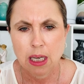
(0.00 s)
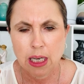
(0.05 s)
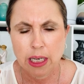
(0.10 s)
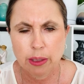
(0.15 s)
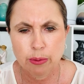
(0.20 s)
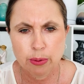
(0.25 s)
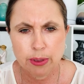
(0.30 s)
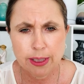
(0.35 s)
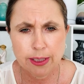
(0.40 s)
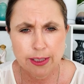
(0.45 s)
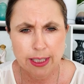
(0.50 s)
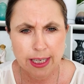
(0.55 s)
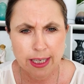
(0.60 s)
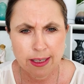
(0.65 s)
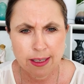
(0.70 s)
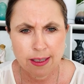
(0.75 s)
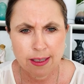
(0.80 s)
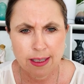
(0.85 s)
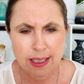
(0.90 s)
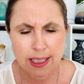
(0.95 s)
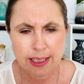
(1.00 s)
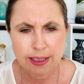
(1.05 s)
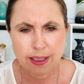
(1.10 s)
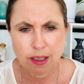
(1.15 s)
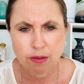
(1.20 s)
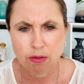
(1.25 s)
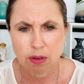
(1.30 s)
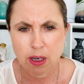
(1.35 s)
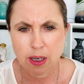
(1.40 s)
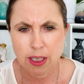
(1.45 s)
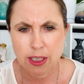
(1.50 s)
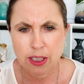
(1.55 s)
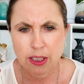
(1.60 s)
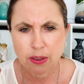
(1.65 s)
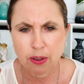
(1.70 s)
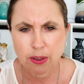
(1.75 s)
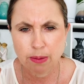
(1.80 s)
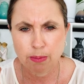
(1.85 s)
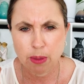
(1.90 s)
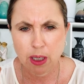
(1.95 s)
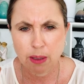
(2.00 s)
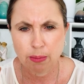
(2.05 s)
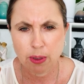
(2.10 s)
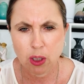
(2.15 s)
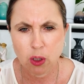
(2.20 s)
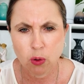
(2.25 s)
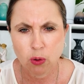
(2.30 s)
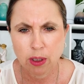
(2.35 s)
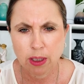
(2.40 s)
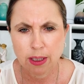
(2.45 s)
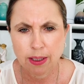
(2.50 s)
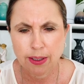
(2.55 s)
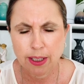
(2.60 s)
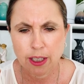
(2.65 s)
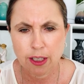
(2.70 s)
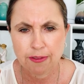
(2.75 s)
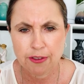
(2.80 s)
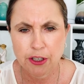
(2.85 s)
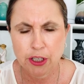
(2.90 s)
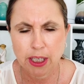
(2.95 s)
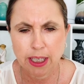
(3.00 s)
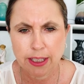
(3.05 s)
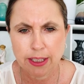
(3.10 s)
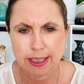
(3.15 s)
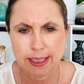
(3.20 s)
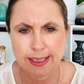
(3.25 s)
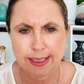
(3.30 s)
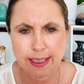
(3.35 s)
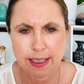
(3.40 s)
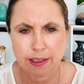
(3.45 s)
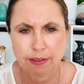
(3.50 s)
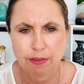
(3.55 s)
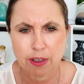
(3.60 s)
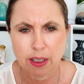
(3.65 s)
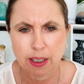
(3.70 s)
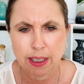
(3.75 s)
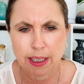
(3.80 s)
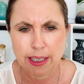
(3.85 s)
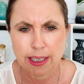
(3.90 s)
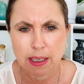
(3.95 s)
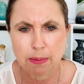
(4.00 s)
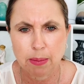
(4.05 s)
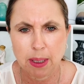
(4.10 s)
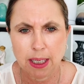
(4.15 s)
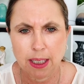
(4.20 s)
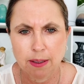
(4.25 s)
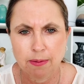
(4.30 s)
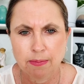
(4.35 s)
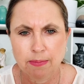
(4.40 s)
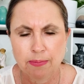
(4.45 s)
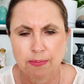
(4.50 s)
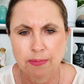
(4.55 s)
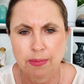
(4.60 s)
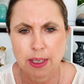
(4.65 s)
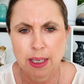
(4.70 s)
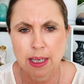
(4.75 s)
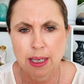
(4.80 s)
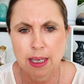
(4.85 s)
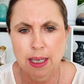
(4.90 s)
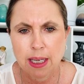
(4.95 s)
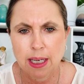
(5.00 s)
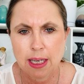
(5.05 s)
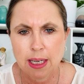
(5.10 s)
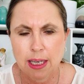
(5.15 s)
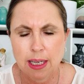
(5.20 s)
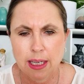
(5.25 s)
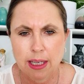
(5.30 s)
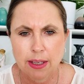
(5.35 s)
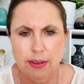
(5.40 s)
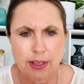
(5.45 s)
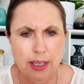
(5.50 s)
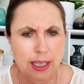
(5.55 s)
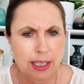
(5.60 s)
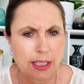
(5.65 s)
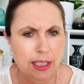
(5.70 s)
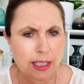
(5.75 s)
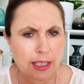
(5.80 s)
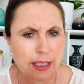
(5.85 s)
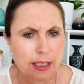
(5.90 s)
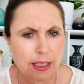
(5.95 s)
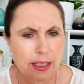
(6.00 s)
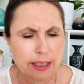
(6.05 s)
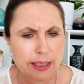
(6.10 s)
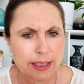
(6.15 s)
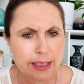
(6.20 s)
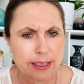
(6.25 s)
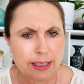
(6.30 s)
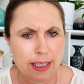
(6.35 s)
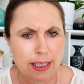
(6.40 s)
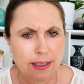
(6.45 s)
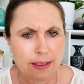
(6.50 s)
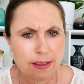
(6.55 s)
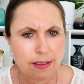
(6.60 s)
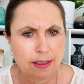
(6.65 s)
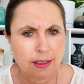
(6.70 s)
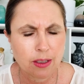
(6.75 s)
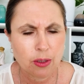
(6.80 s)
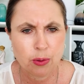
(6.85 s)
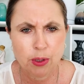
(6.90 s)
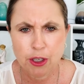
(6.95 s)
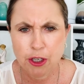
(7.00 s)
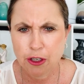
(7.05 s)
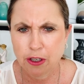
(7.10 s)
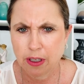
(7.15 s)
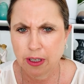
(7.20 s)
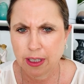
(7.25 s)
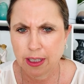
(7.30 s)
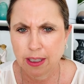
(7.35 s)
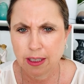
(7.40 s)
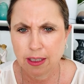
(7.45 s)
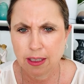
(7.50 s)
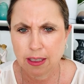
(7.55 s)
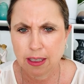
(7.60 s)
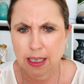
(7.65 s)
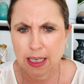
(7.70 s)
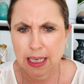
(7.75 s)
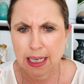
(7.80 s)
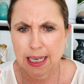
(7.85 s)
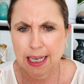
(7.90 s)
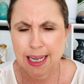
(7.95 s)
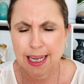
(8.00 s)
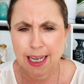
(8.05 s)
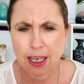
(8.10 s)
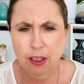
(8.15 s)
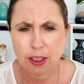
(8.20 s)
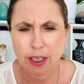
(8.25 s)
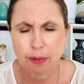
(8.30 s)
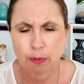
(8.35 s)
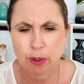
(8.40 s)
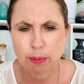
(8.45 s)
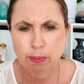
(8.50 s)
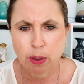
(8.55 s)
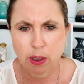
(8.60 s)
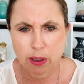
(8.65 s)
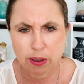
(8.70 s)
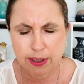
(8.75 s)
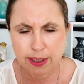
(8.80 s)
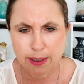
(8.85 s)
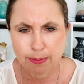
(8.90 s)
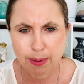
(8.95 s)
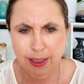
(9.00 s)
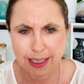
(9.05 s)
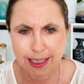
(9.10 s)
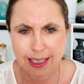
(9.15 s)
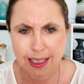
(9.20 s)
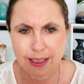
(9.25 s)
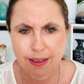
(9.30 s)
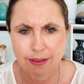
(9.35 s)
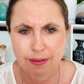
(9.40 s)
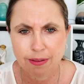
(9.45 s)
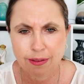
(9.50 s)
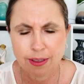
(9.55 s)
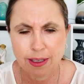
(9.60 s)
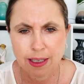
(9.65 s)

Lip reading: It was then, as I write on my blog that I've shared yesterday via email, that I started questioning how can we possibly give